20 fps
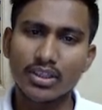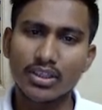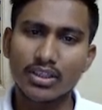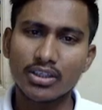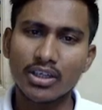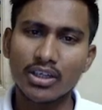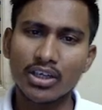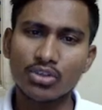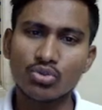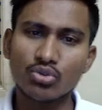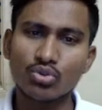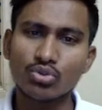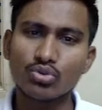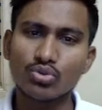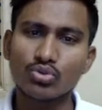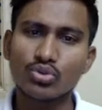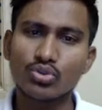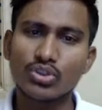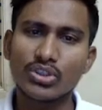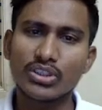Now
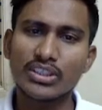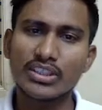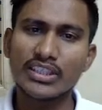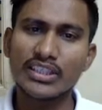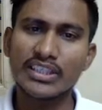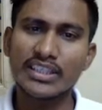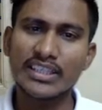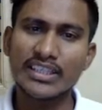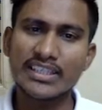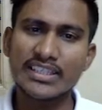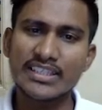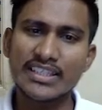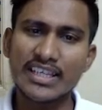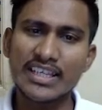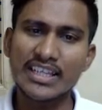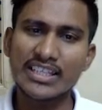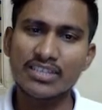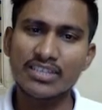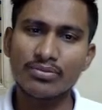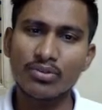he
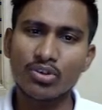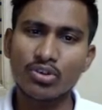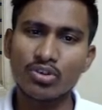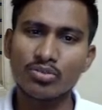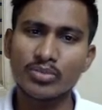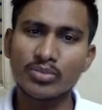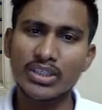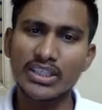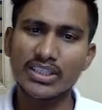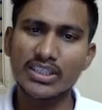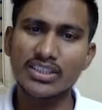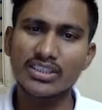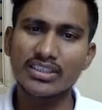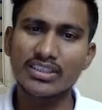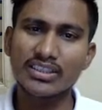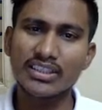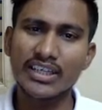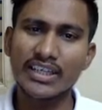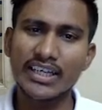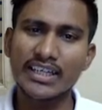sells for how much?
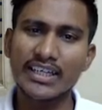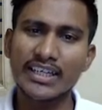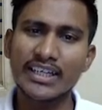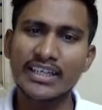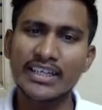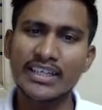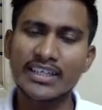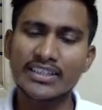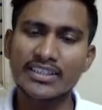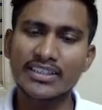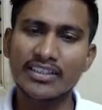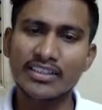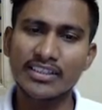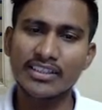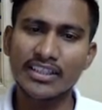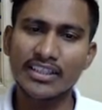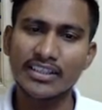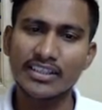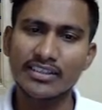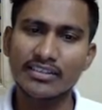
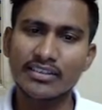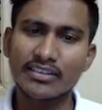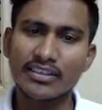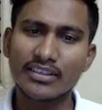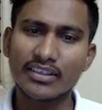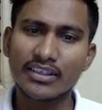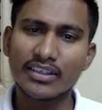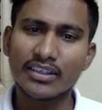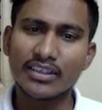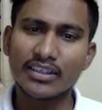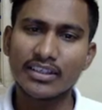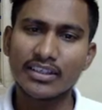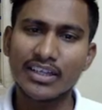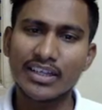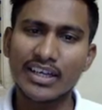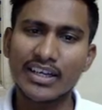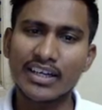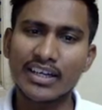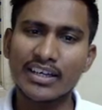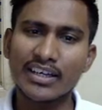930.
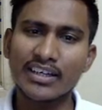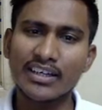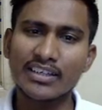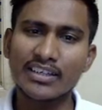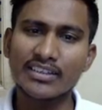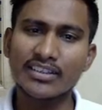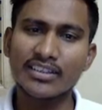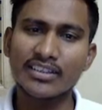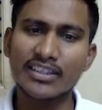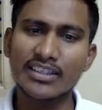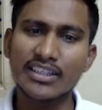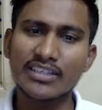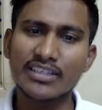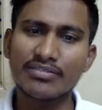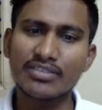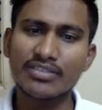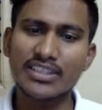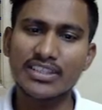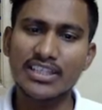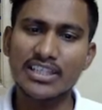930 if he
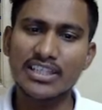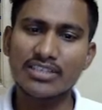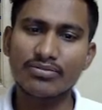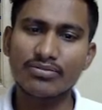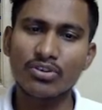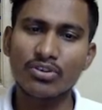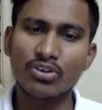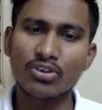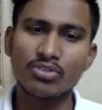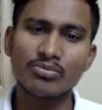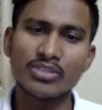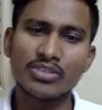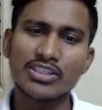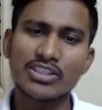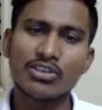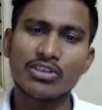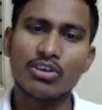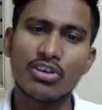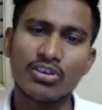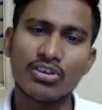sells for how much
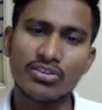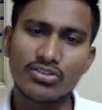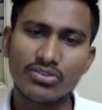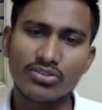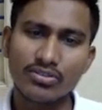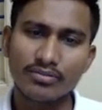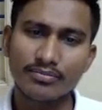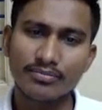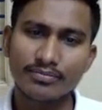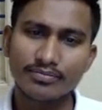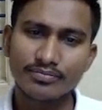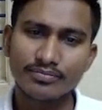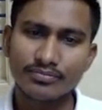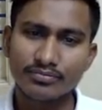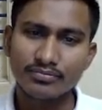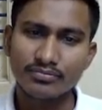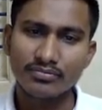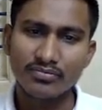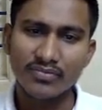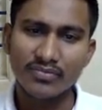loss?
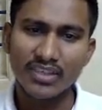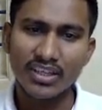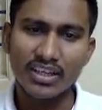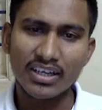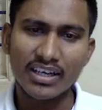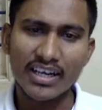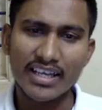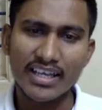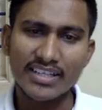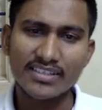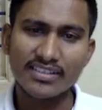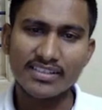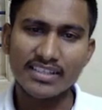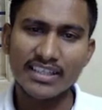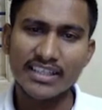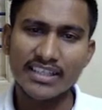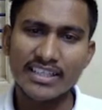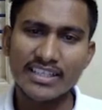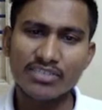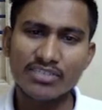Less, it
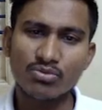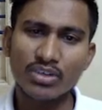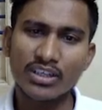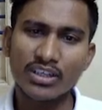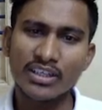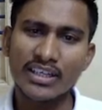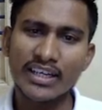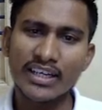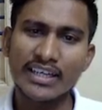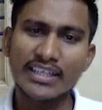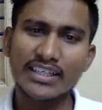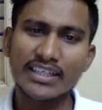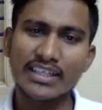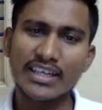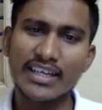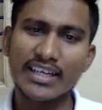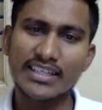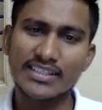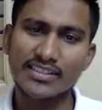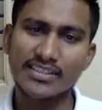is 190
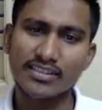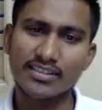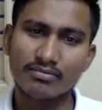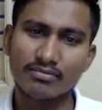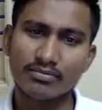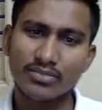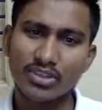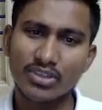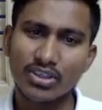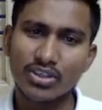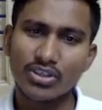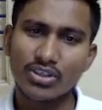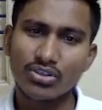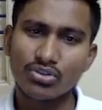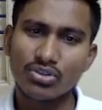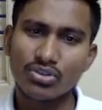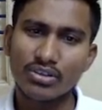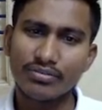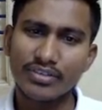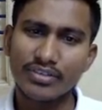less. So
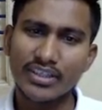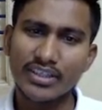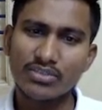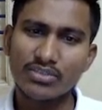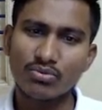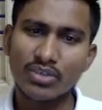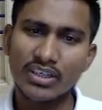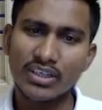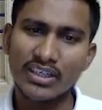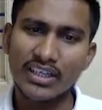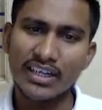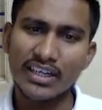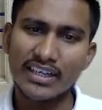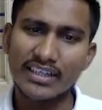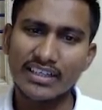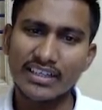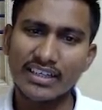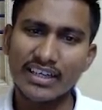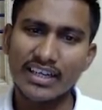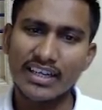if it is
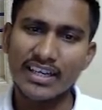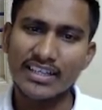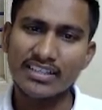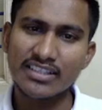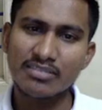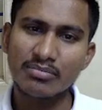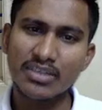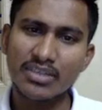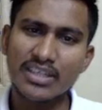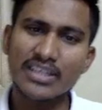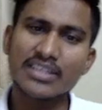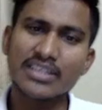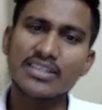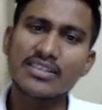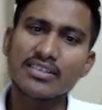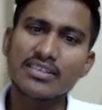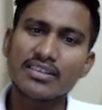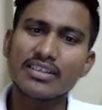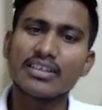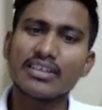190 less
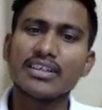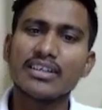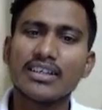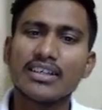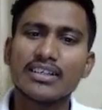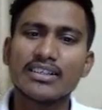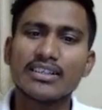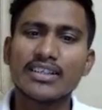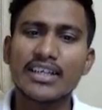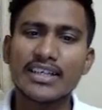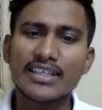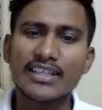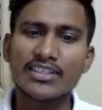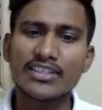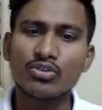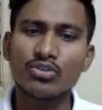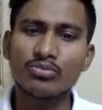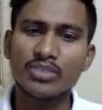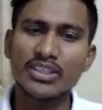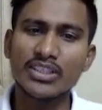means that is
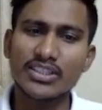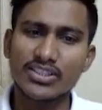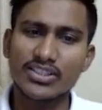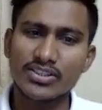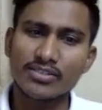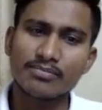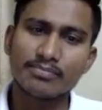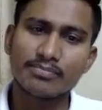how much?